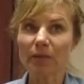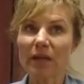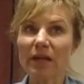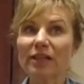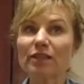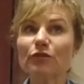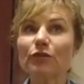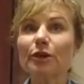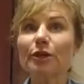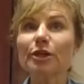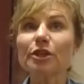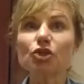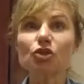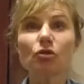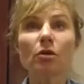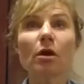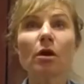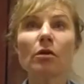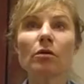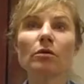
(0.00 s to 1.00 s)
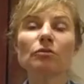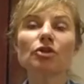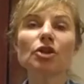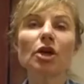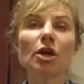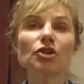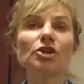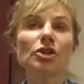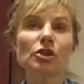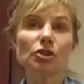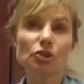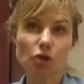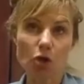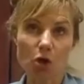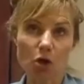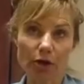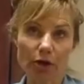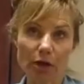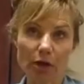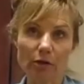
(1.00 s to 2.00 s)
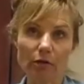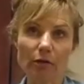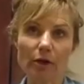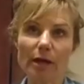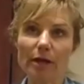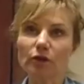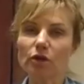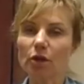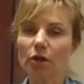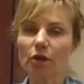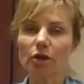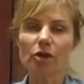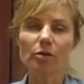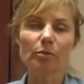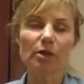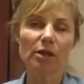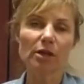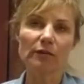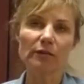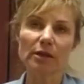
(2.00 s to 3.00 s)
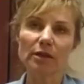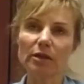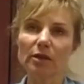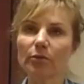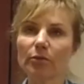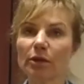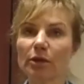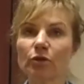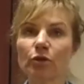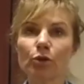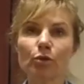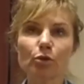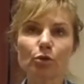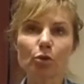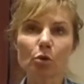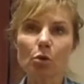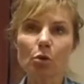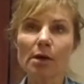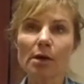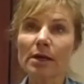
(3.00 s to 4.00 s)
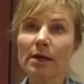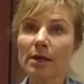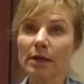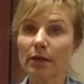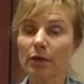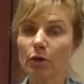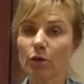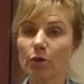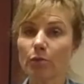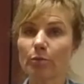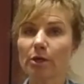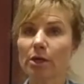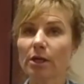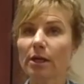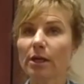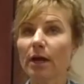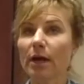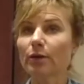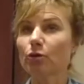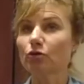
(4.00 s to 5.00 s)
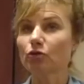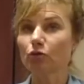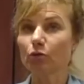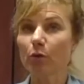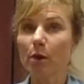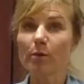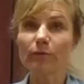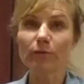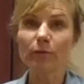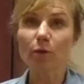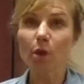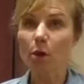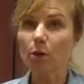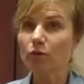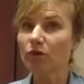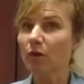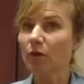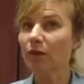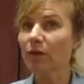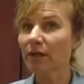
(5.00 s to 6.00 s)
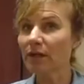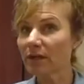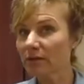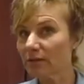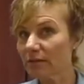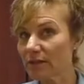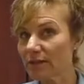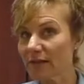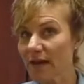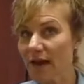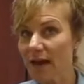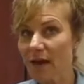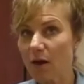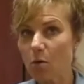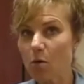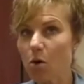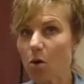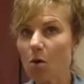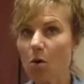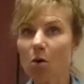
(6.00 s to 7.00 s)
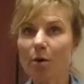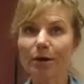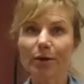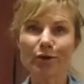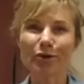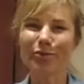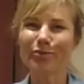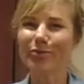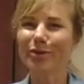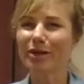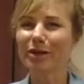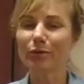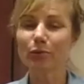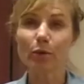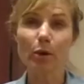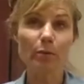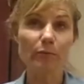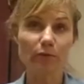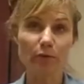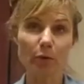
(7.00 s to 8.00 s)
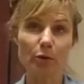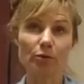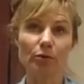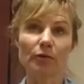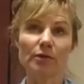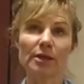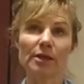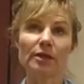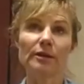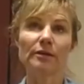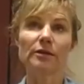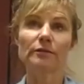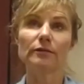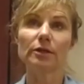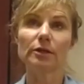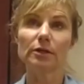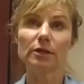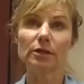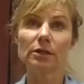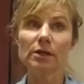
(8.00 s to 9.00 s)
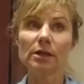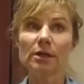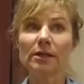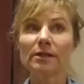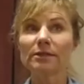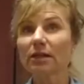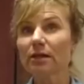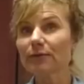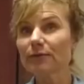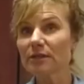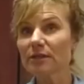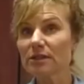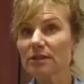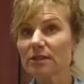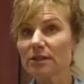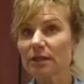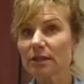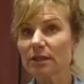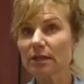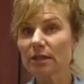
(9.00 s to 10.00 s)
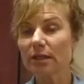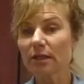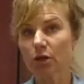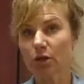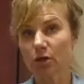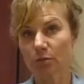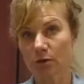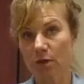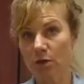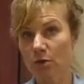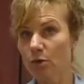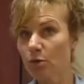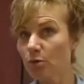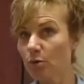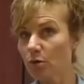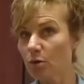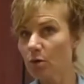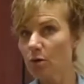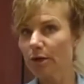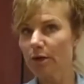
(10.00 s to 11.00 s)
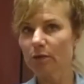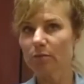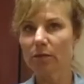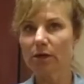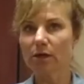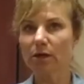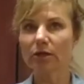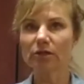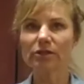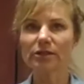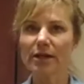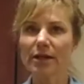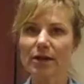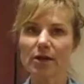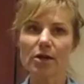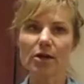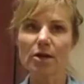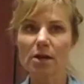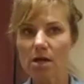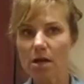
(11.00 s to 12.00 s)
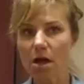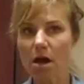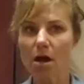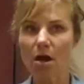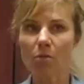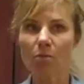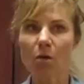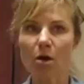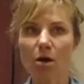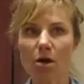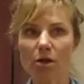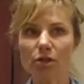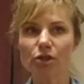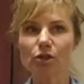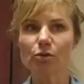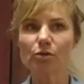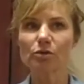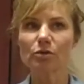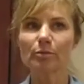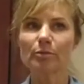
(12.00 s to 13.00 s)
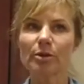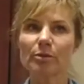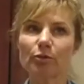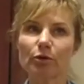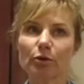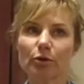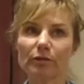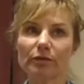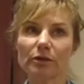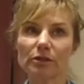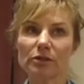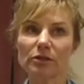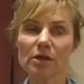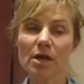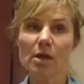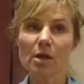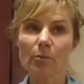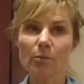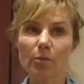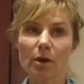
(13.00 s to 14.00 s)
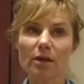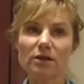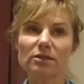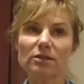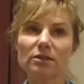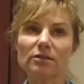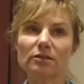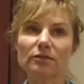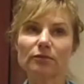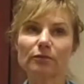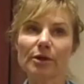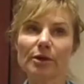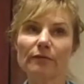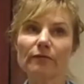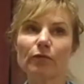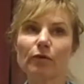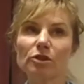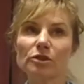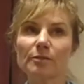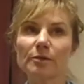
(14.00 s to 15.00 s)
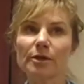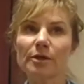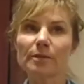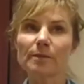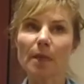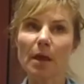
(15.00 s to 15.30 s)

it's very strong on touching a target, okay? A target could be anything. It could be a noodle. It could be, I use rope floats on the end of a dowel. It could be a rope float on the end of a selfie stick. It could be a noodle. It could be Sarah Marsh, who's a member of this positive reinforcement